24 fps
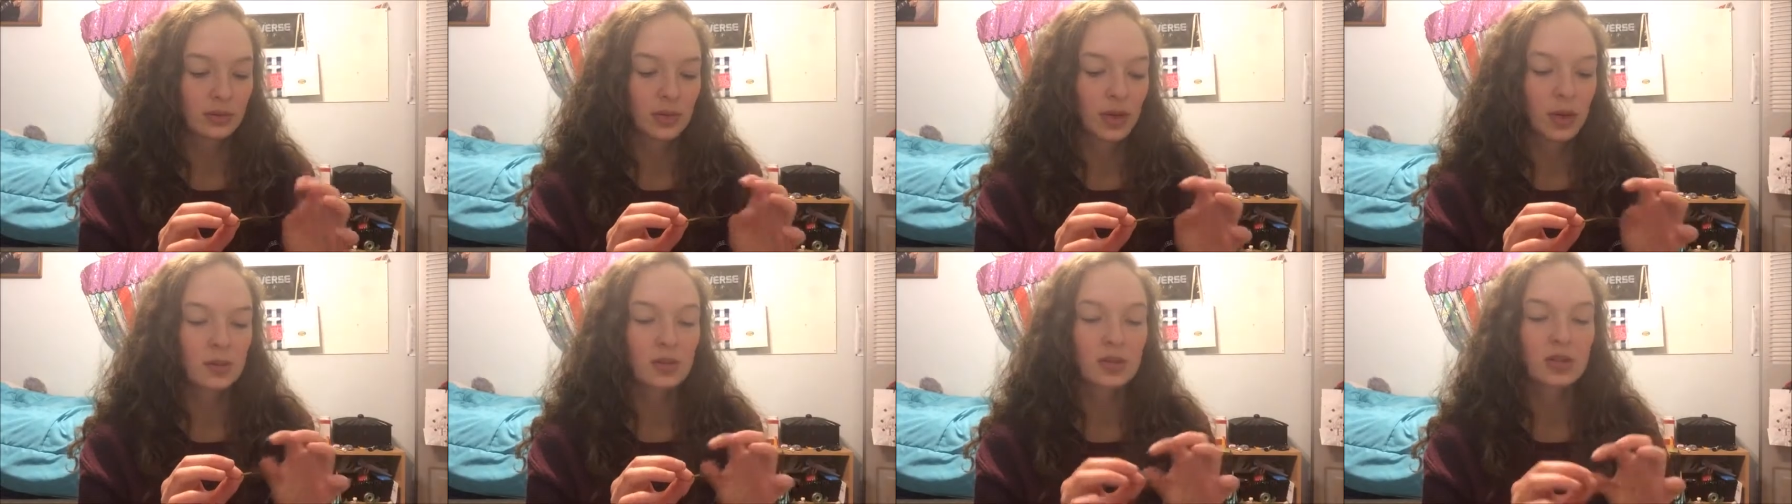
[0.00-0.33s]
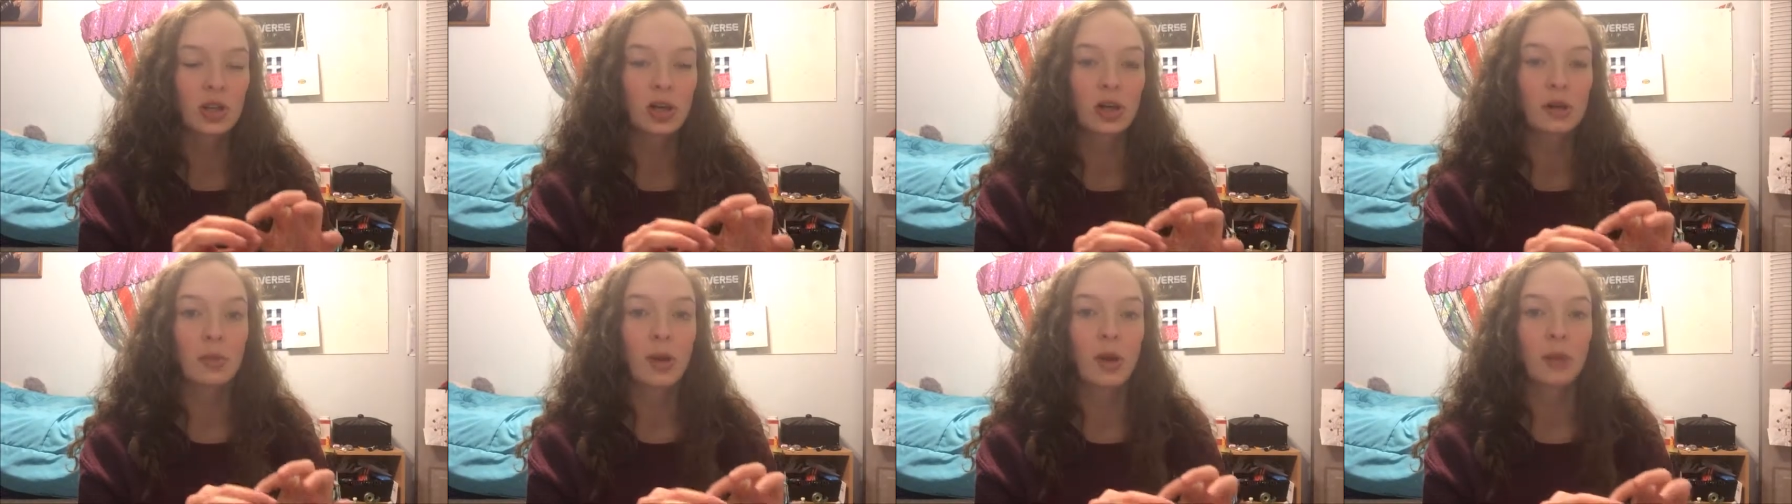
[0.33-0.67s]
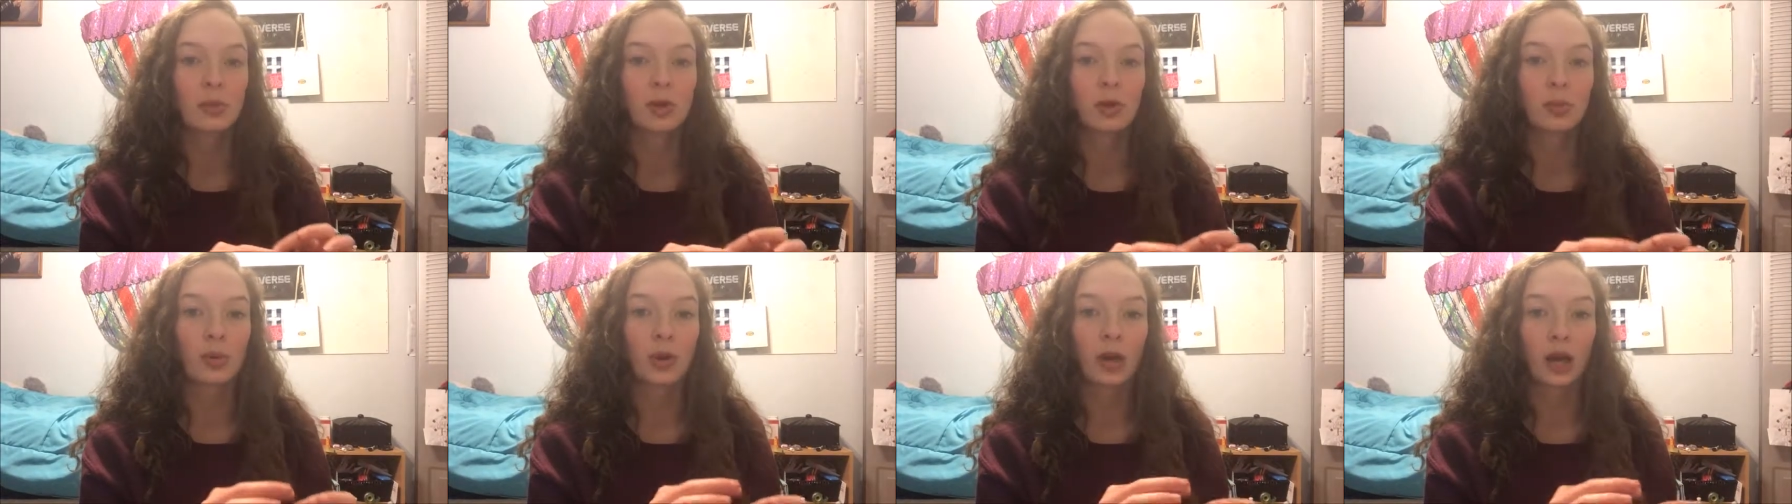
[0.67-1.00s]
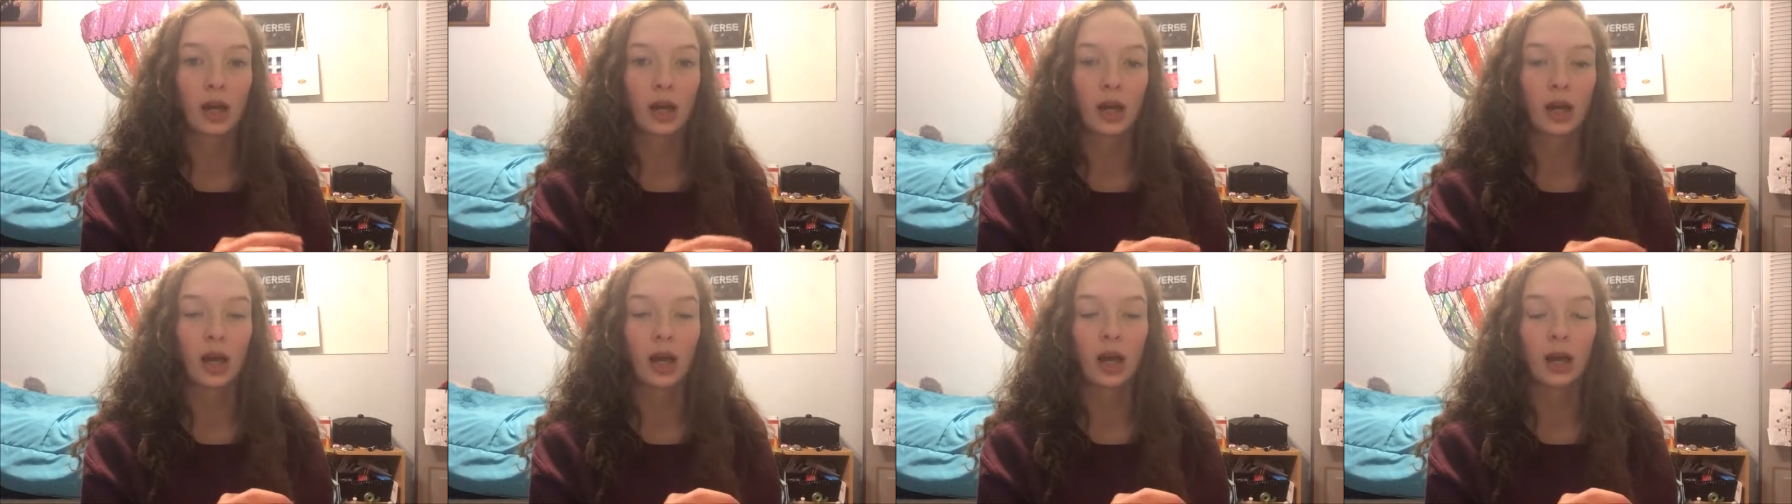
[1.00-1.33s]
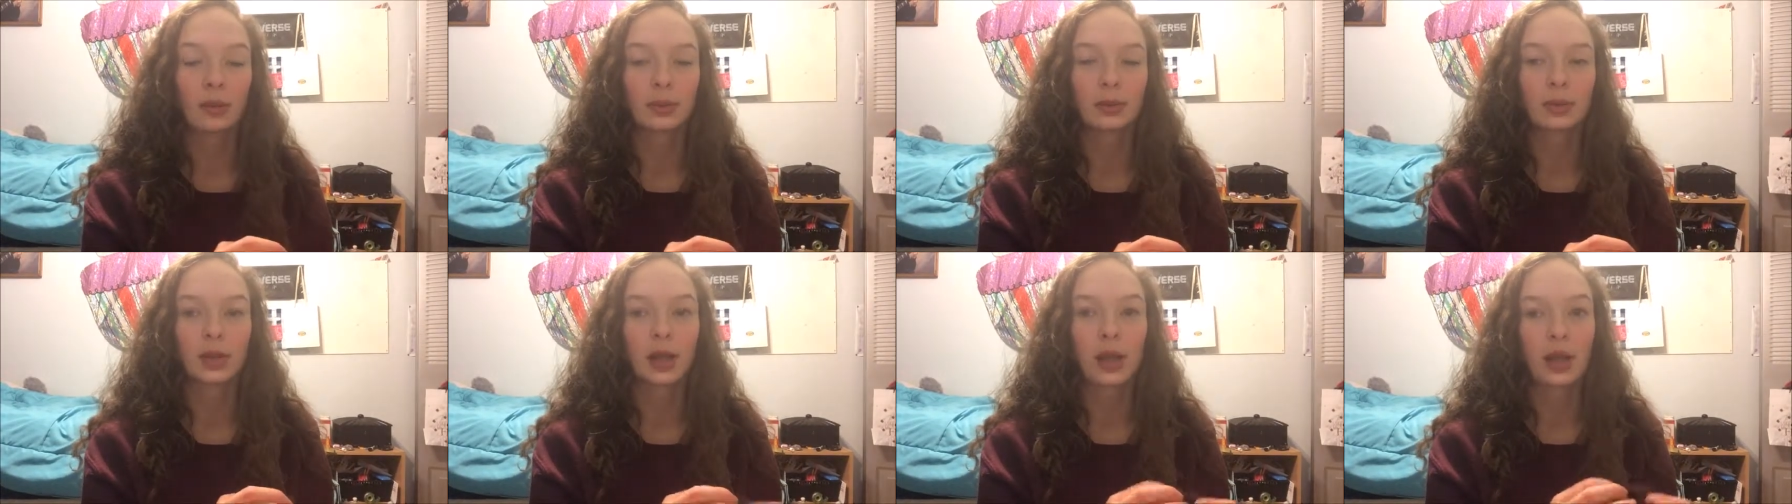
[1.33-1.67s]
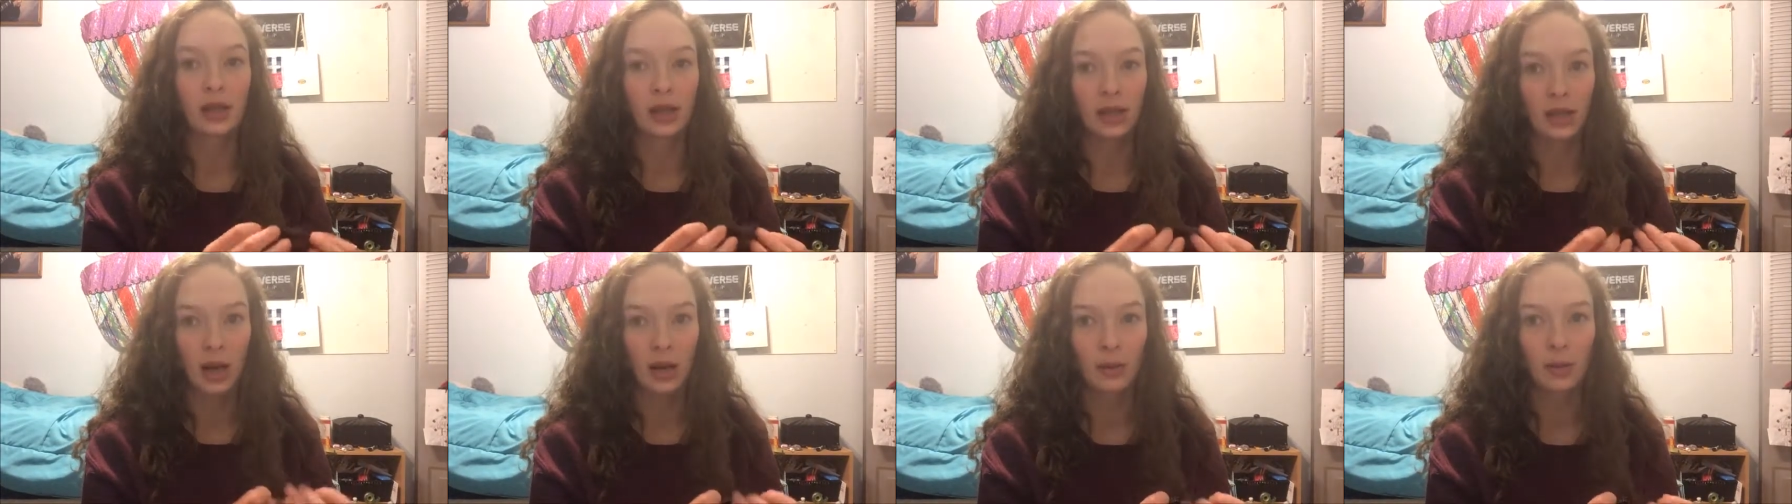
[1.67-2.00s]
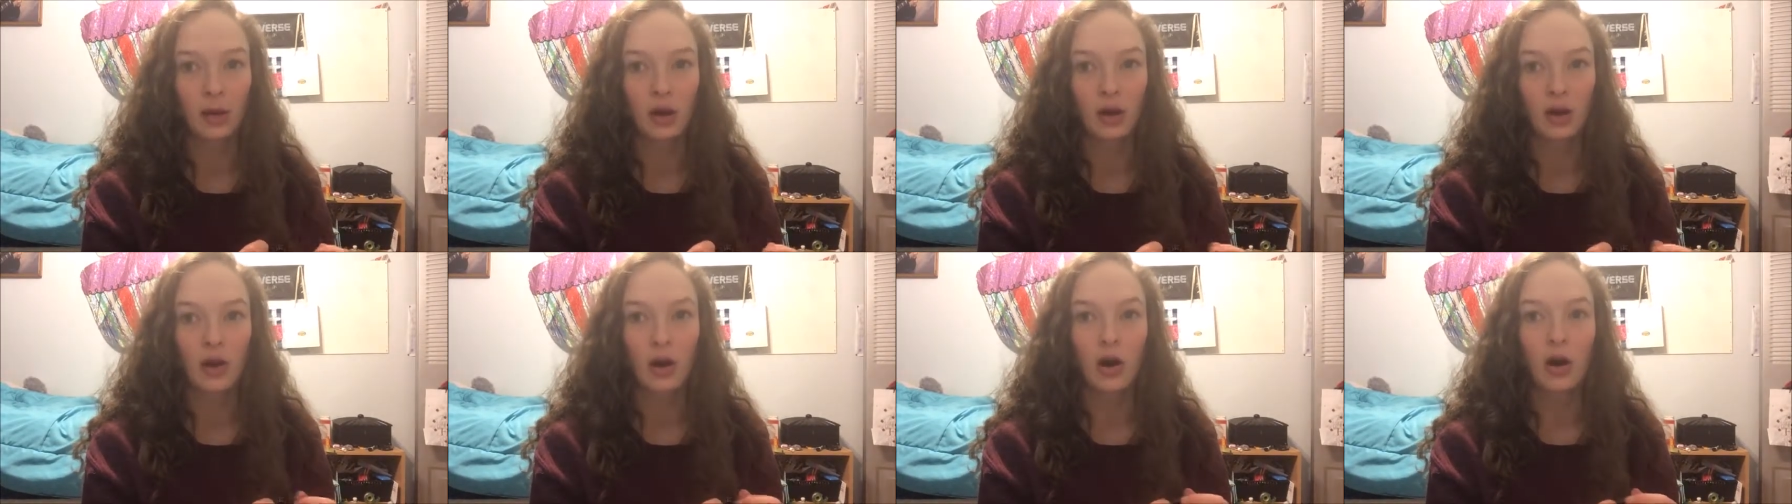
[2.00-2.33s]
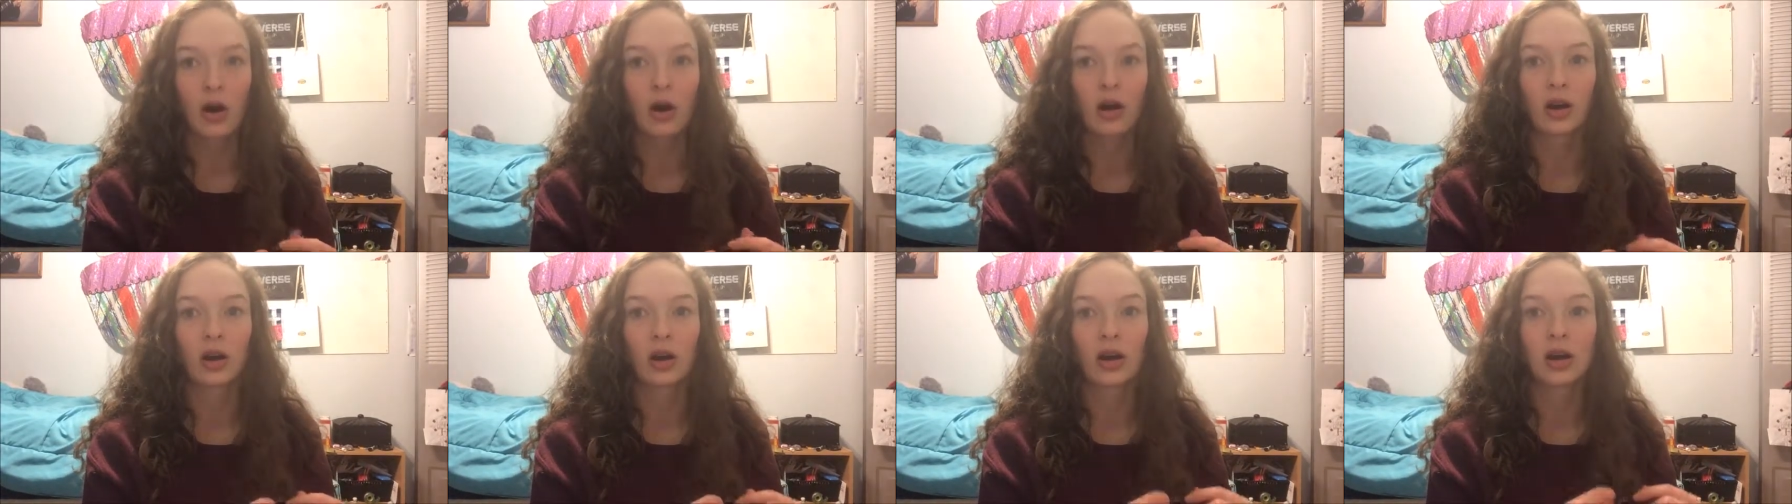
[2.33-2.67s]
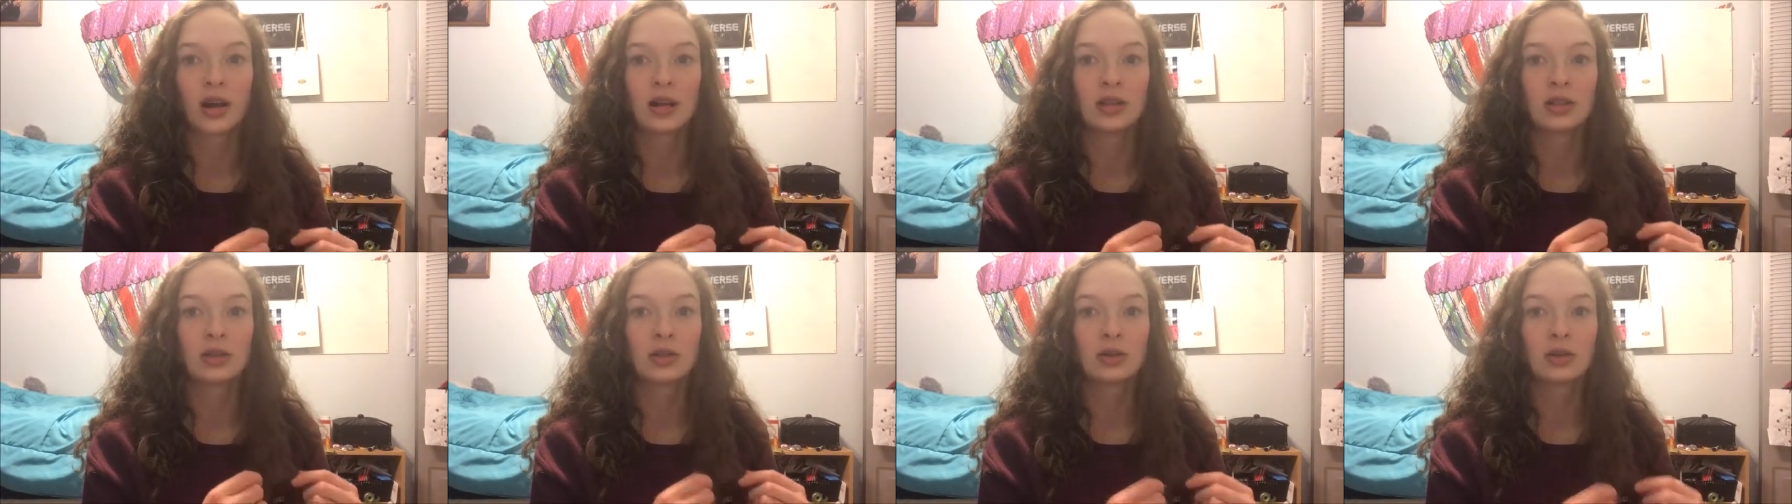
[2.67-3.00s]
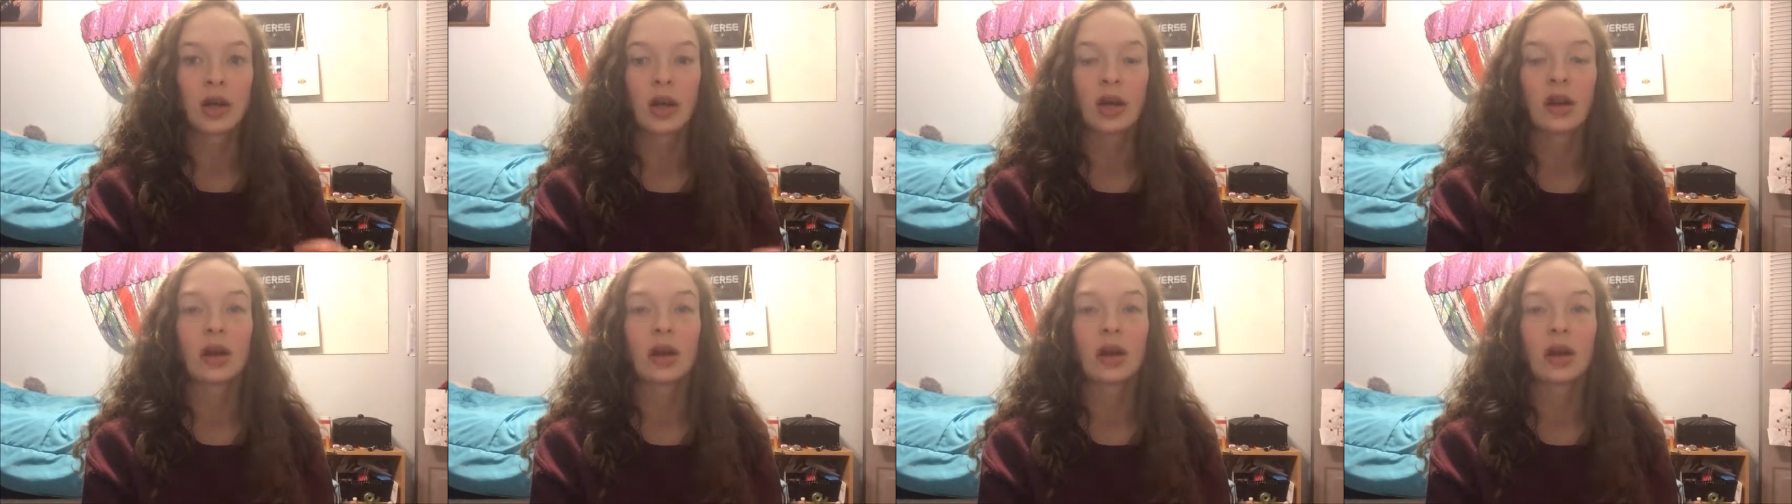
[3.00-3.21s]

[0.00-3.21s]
I'm sorry, ma'am, you're breaking up. So I get out of my car and I do,